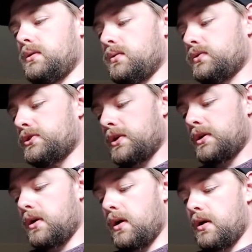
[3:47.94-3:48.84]
we'll
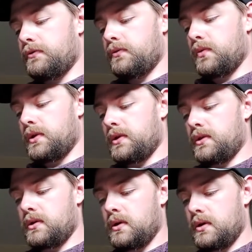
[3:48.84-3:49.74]
start off
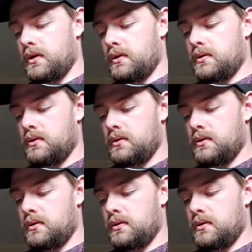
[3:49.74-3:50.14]
with our